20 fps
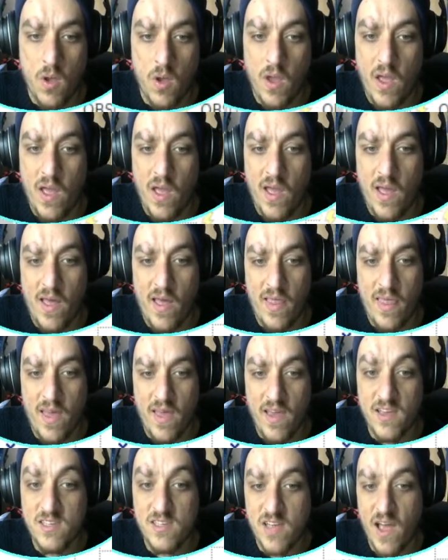And that
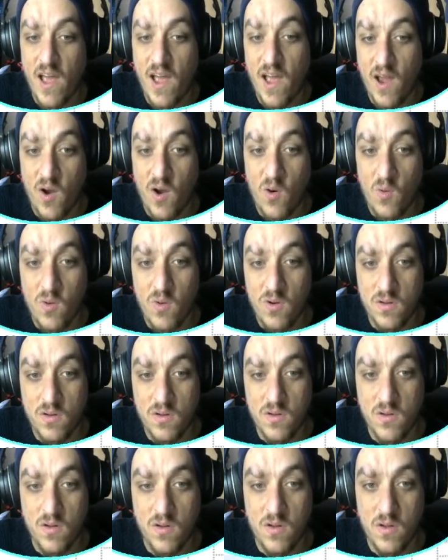is how
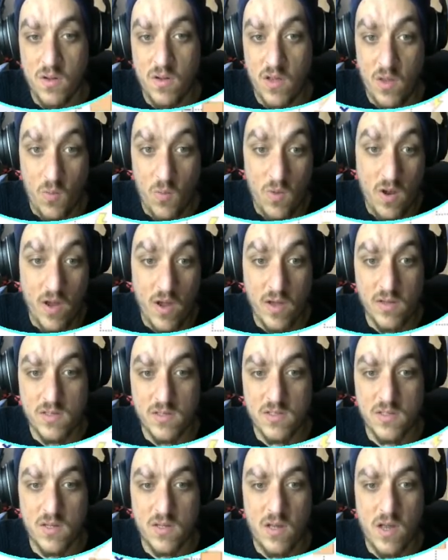it works.
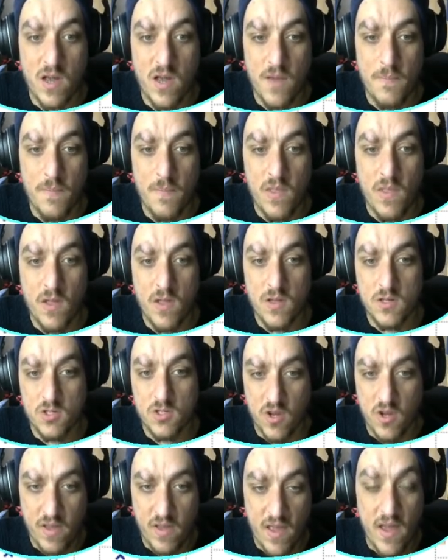So
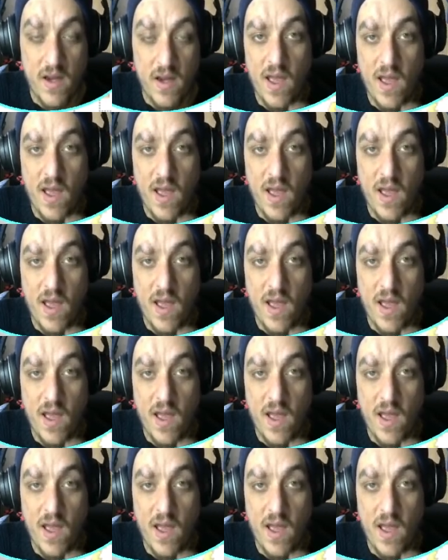again, I will